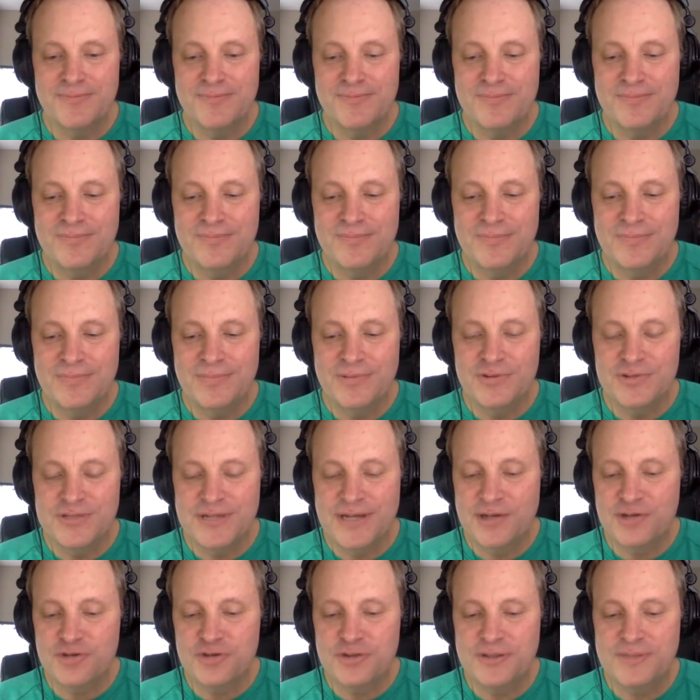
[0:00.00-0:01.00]
There's
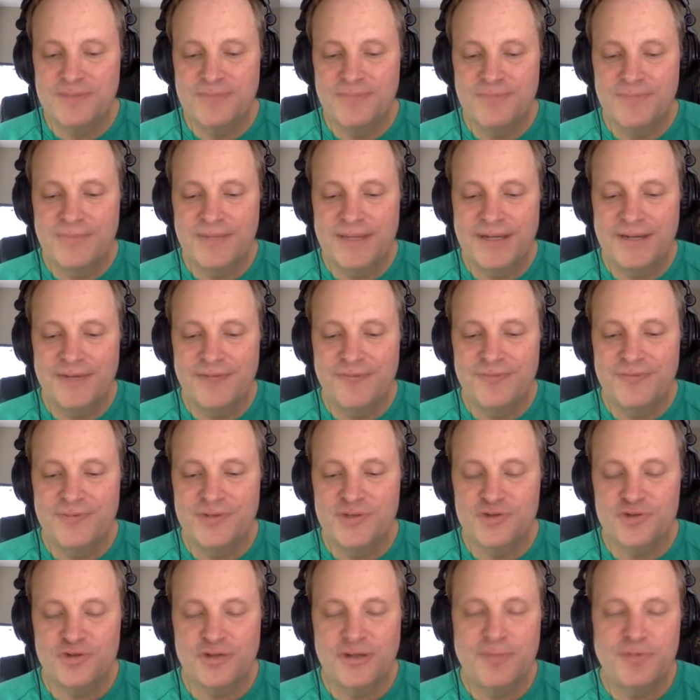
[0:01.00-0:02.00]
actually kind of
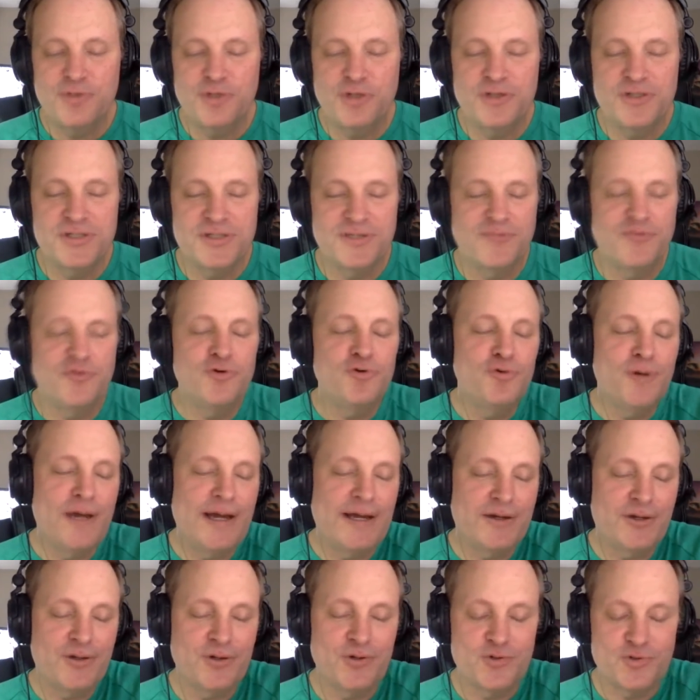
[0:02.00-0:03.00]
descriptions of who
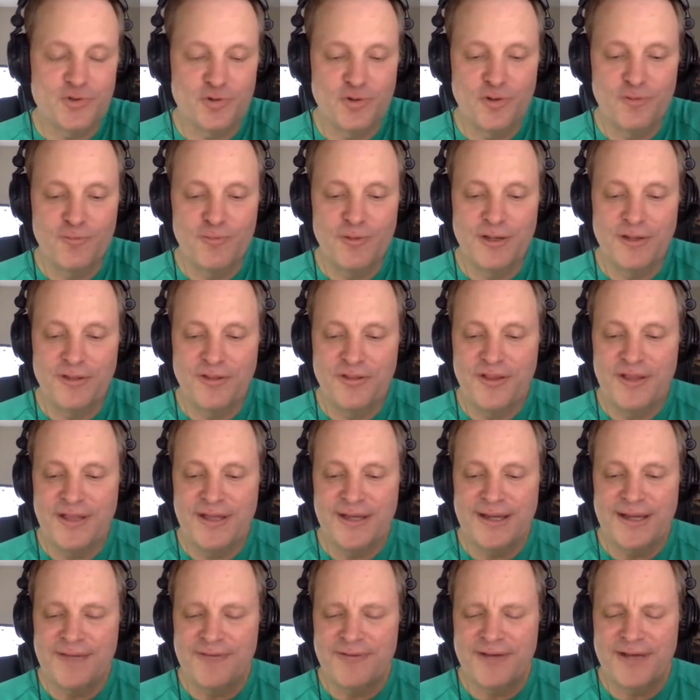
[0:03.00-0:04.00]
had control of what
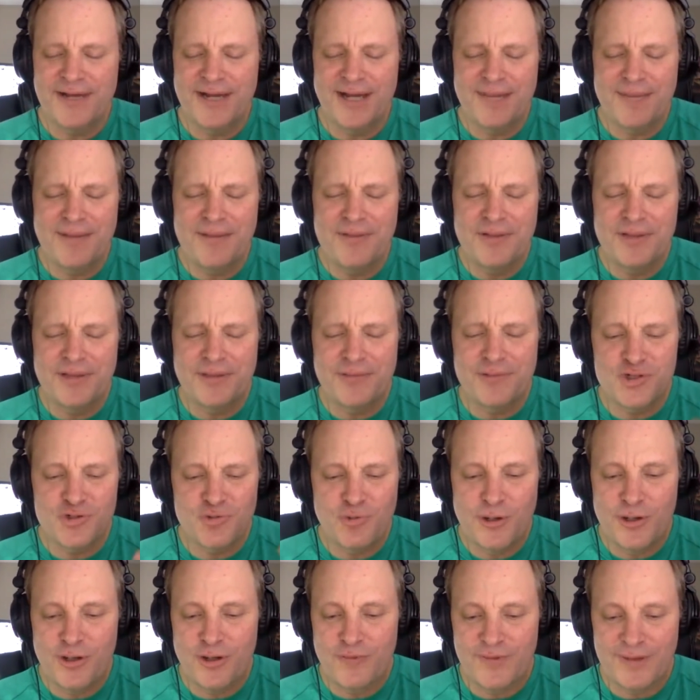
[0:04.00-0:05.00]
thing. I forget how many, I think there were
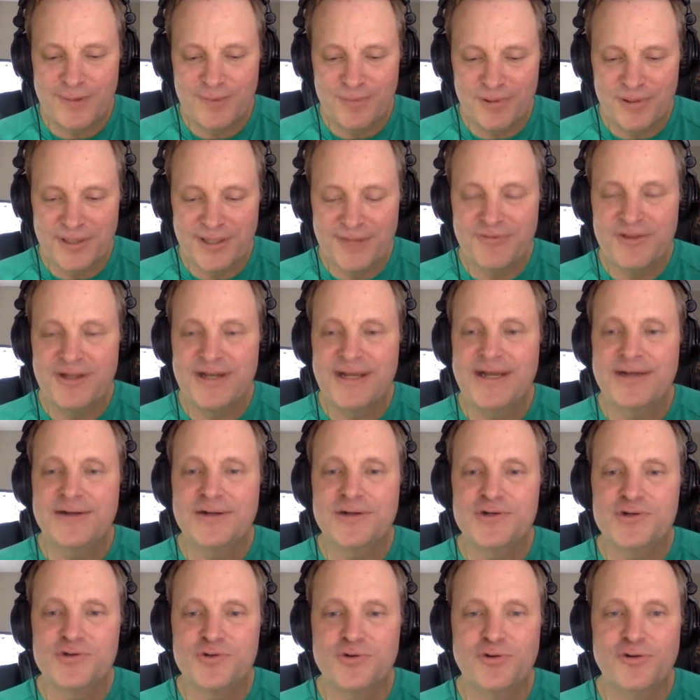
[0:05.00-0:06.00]
12, I believe, that had
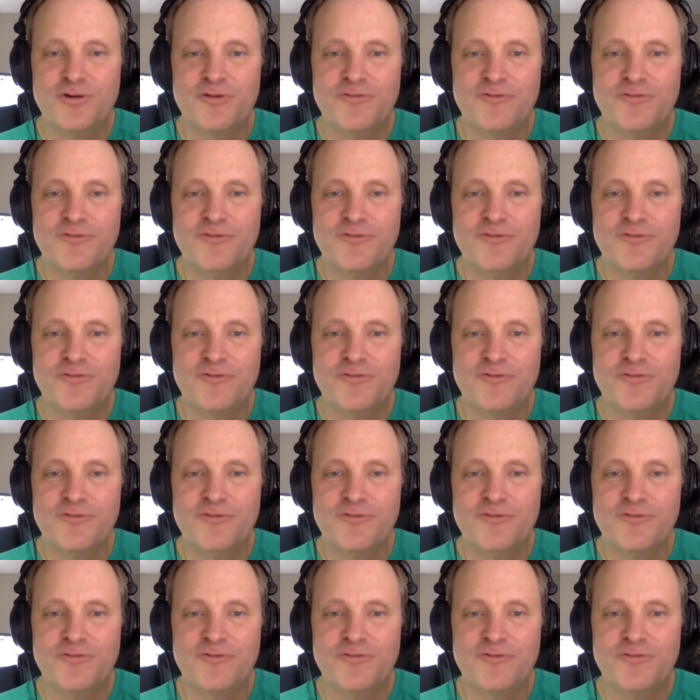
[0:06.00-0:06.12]
control